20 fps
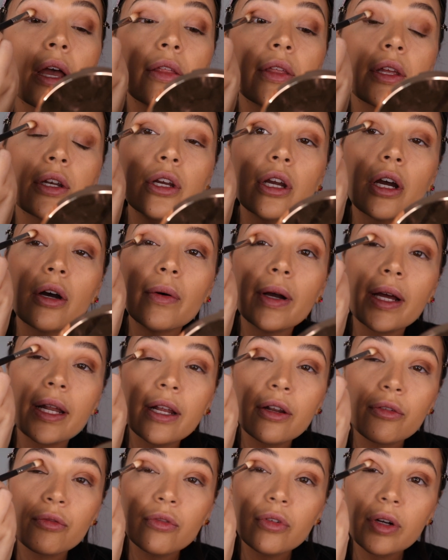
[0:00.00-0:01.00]
And then go in
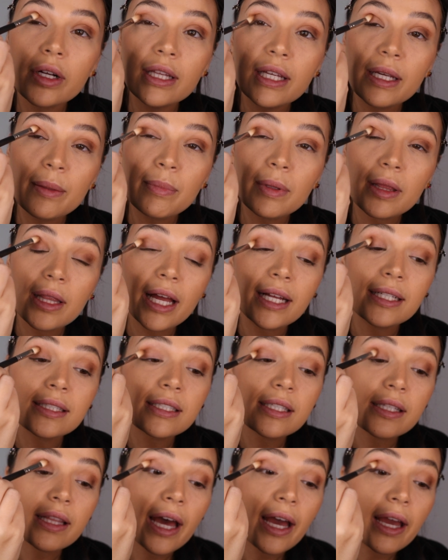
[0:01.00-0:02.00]
and really
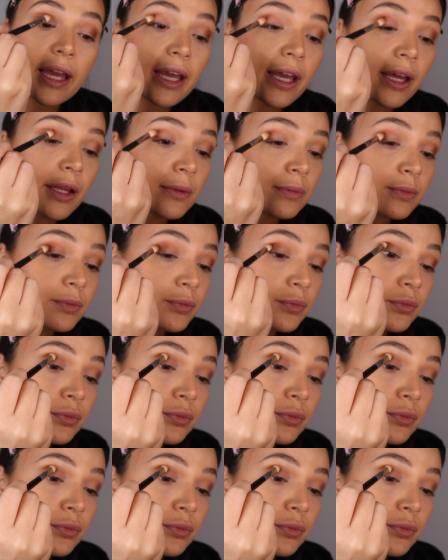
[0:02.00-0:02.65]
blend that in.